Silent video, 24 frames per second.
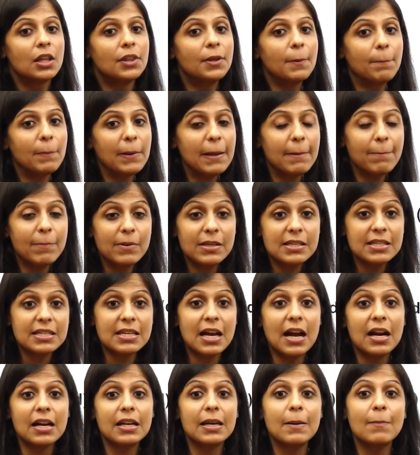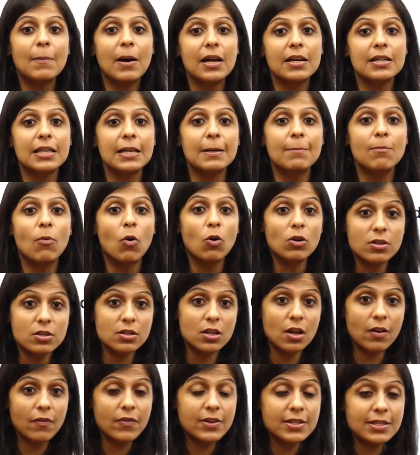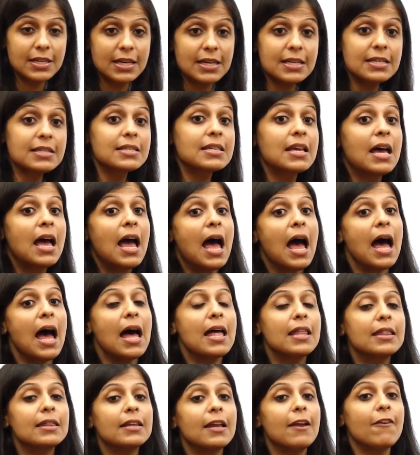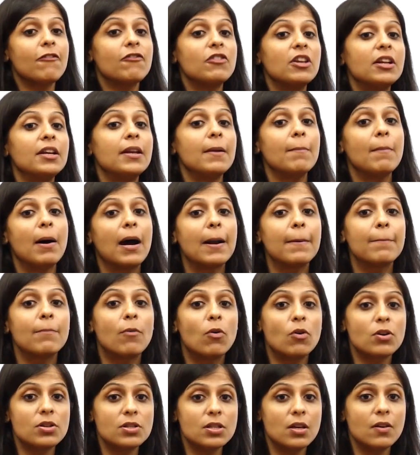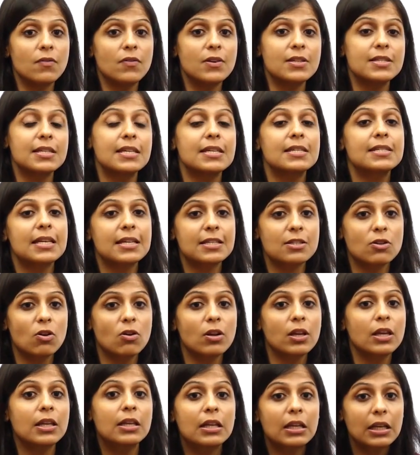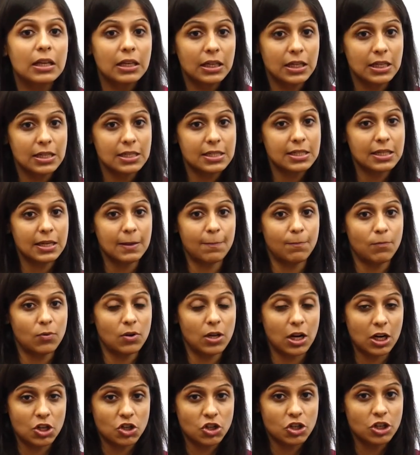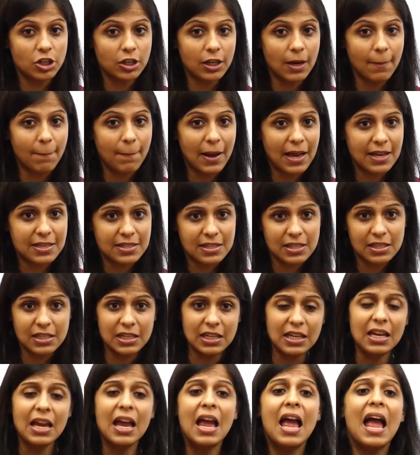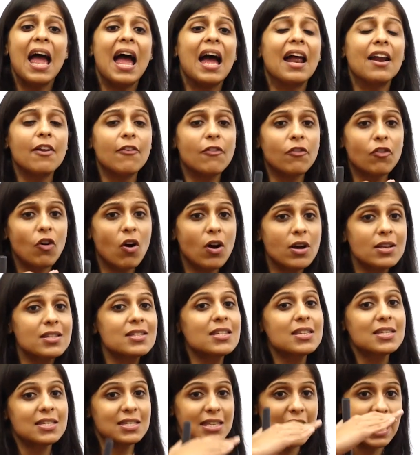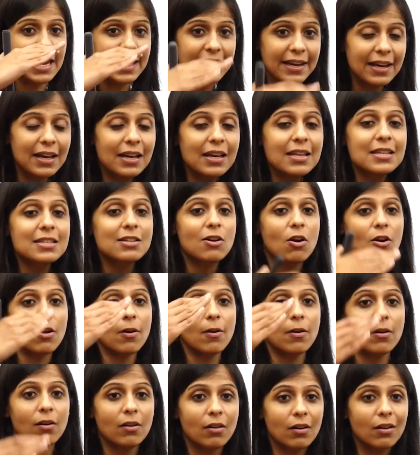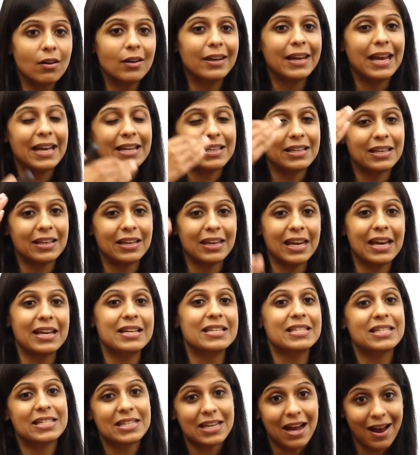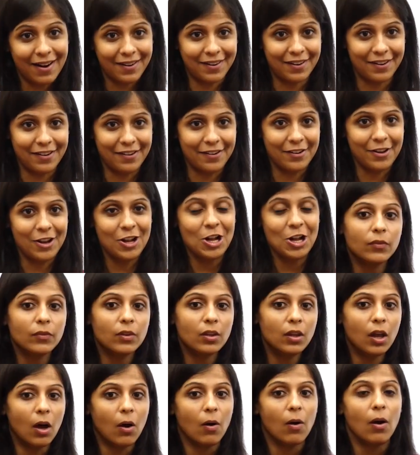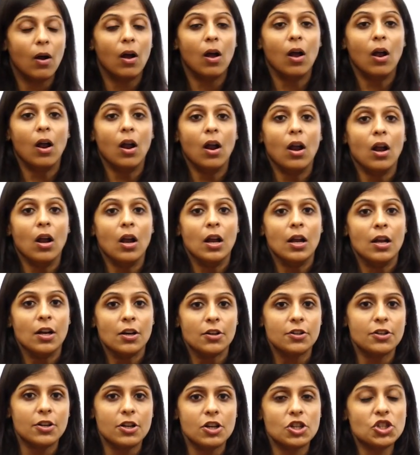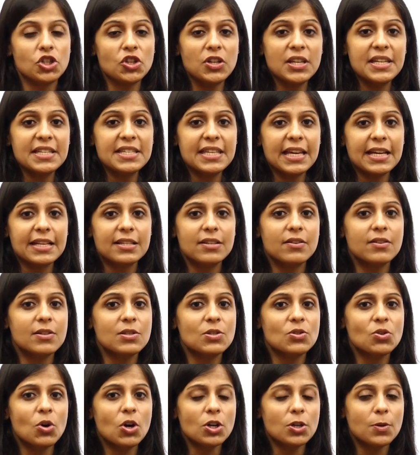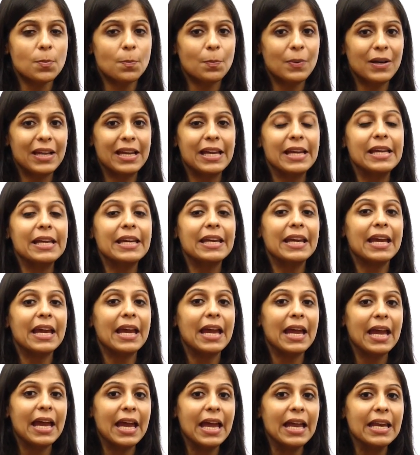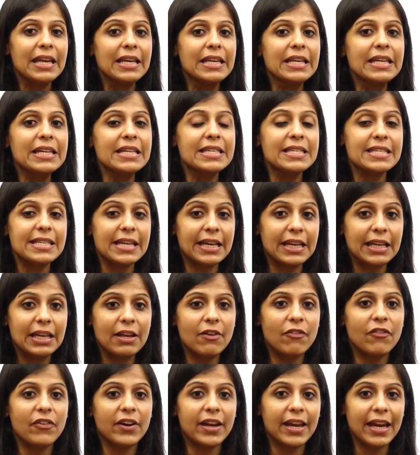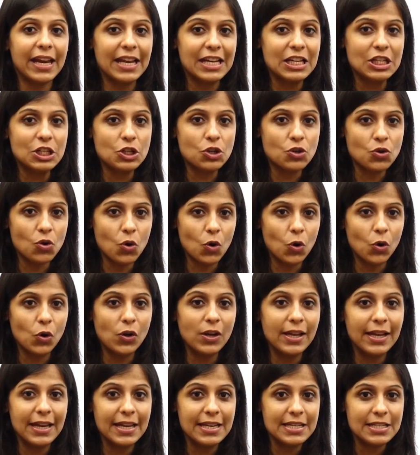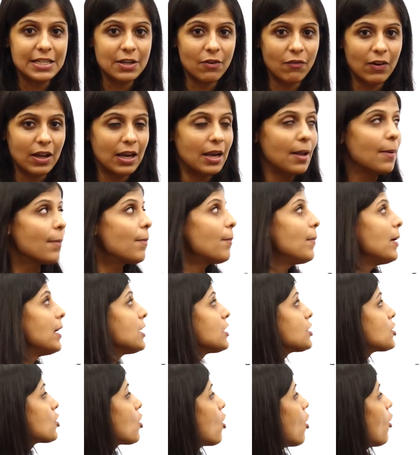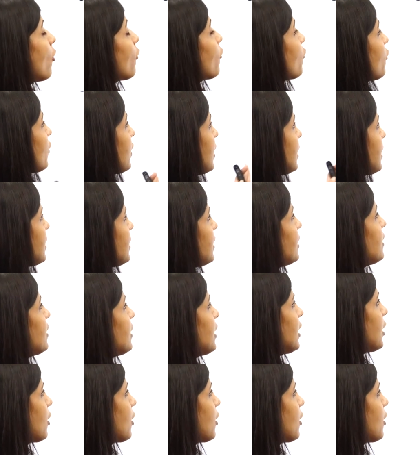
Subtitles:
the people start demanding more services. And if they demand more services, that's going to increase the production capacity. And of course, the cycle is going to get kick-started. Now, tertiary sector is not playing any significant role in development of Indian